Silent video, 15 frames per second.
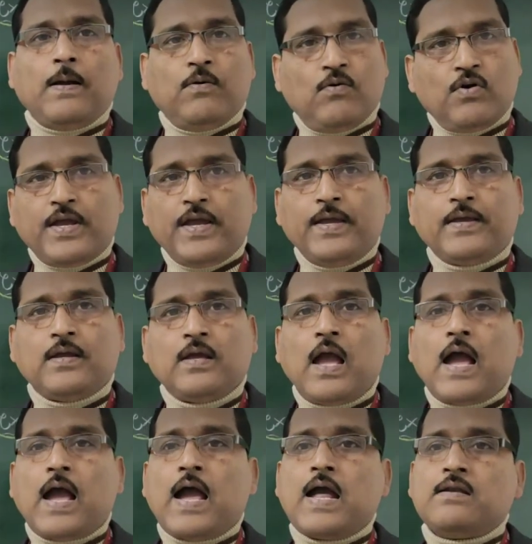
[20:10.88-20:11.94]
Okay,
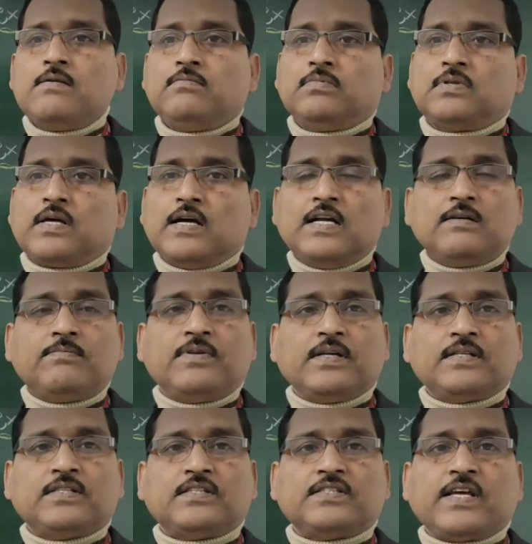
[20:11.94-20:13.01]
and third
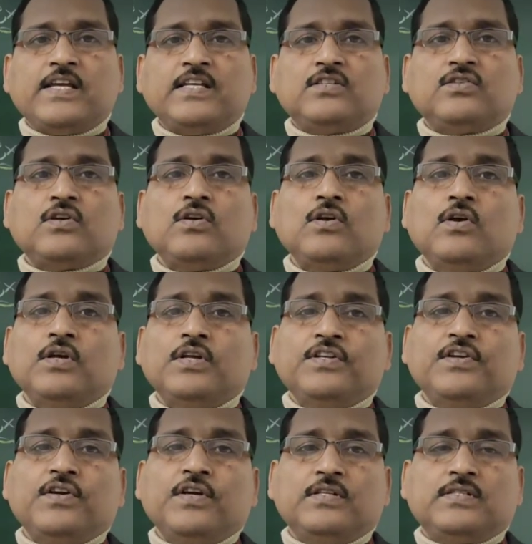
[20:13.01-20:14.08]
exercise
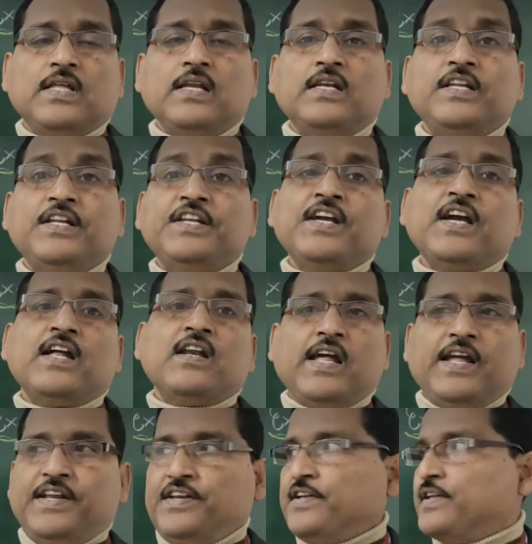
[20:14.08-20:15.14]
is the linear
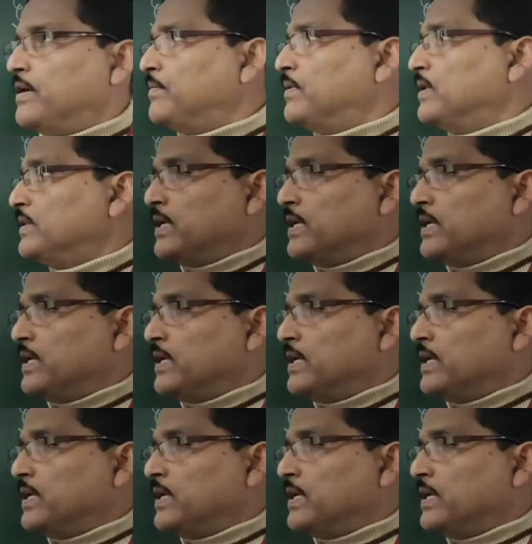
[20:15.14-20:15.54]
line graph.